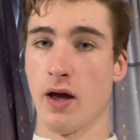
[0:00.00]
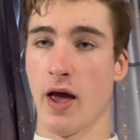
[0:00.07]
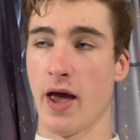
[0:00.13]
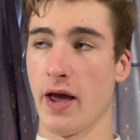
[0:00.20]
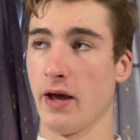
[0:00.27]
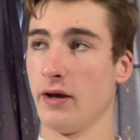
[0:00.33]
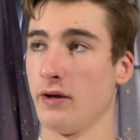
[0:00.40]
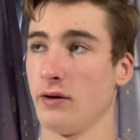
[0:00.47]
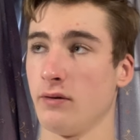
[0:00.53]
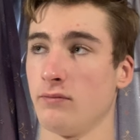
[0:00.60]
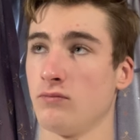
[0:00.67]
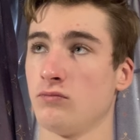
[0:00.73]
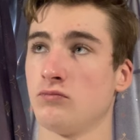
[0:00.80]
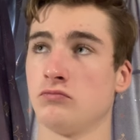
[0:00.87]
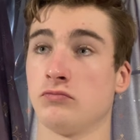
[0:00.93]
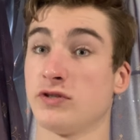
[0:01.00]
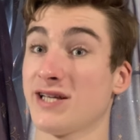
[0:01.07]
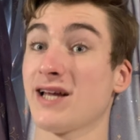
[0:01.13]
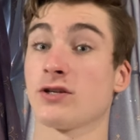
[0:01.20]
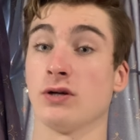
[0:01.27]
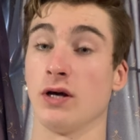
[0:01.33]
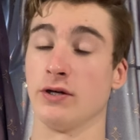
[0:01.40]
A
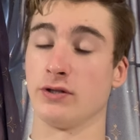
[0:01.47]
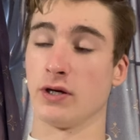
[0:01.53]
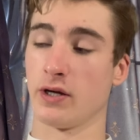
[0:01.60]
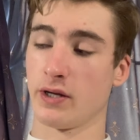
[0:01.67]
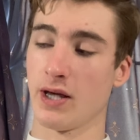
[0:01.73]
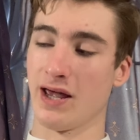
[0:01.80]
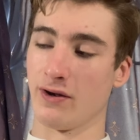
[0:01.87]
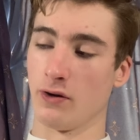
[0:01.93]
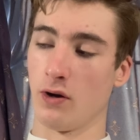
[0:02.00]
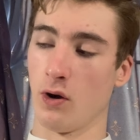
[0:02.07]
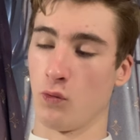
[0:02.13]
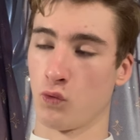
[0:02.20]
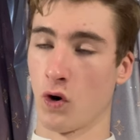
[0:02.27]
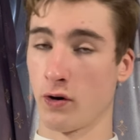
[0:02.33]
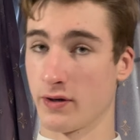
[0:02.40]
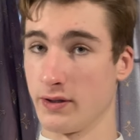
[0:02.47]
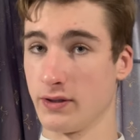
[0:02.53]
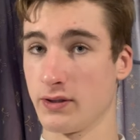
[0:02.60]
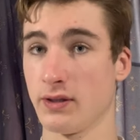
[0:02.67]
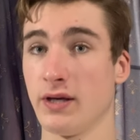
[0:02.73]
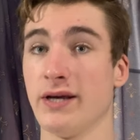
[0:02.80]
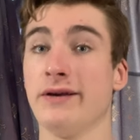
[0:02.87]
satellite, again, a
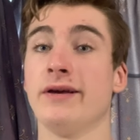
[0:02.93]
rocket,